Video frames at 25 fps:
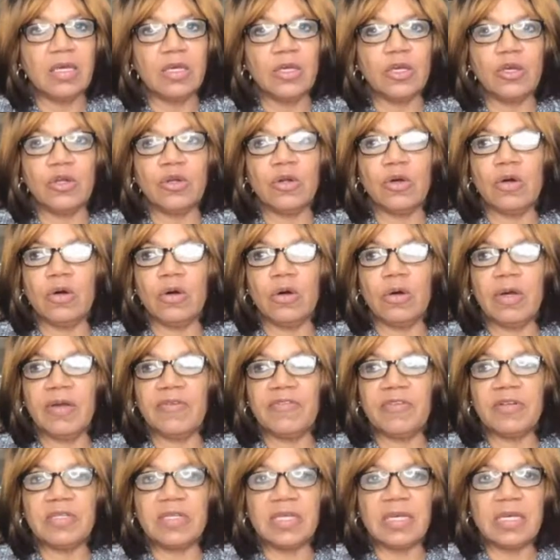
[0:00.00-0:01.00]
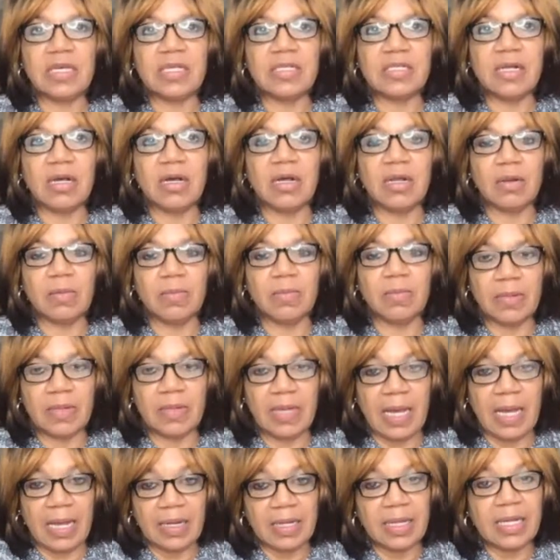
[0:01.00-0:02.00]
Everything is all
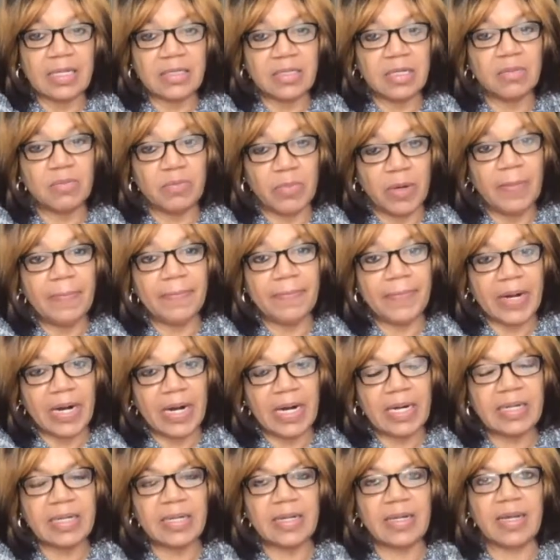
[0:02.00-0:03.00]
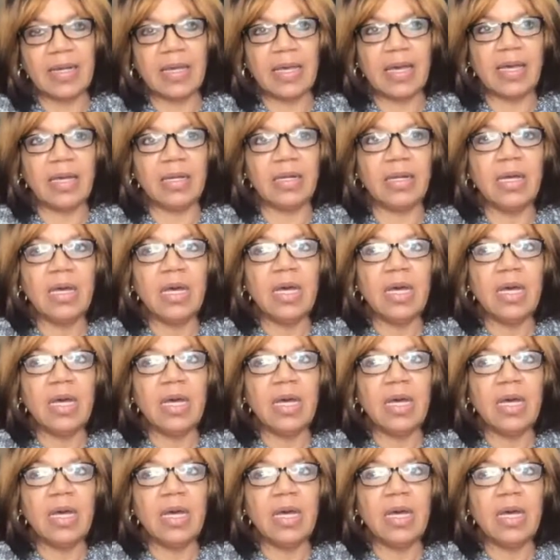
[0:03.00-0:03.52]
kind of getting bombarded again.